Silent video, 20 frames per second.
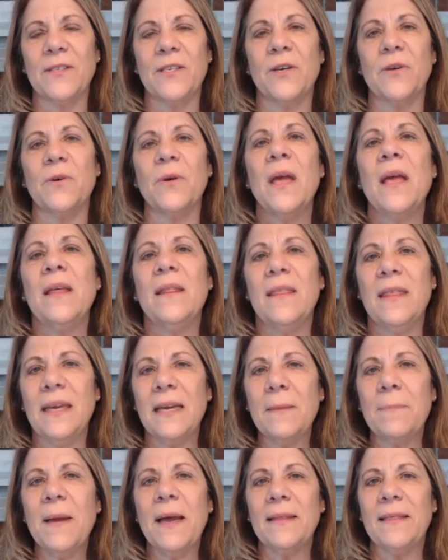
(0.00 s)
So
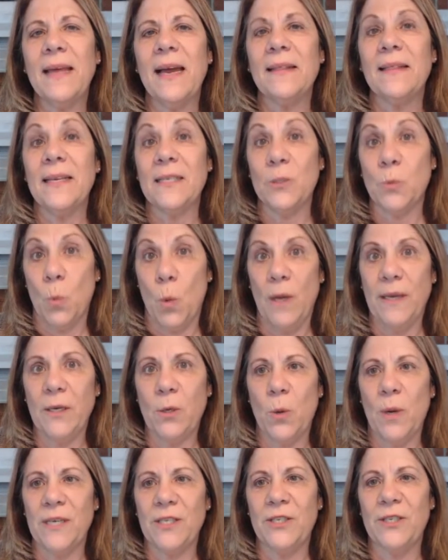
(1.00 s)
think about that. That's one
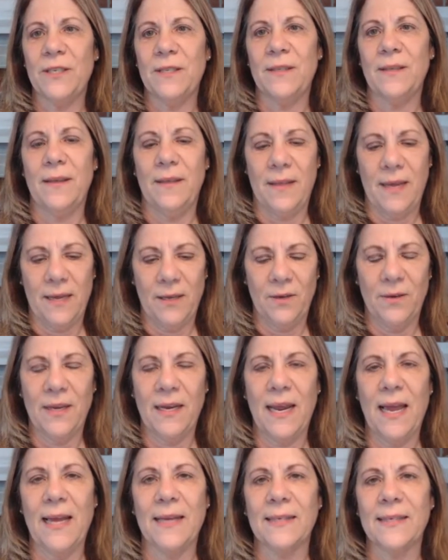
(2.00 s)
question that you
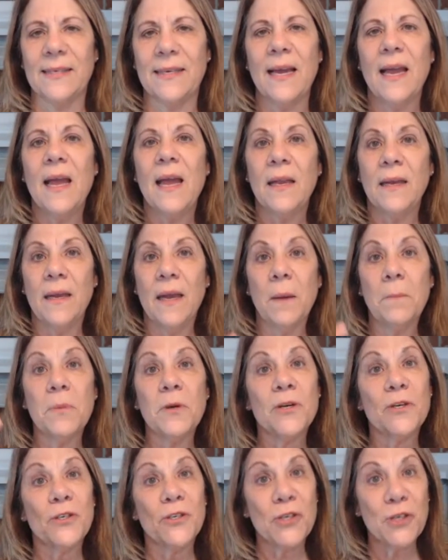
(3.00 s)
can ask.
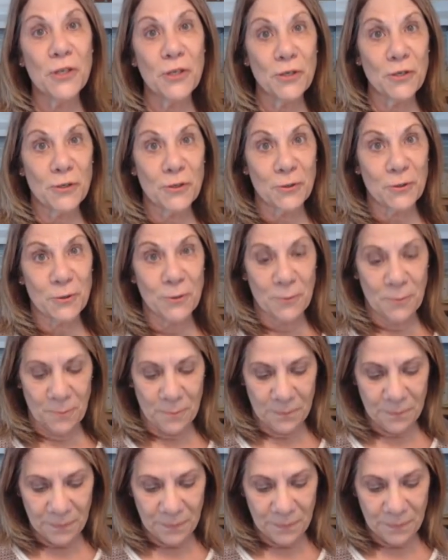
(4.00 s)
Number two,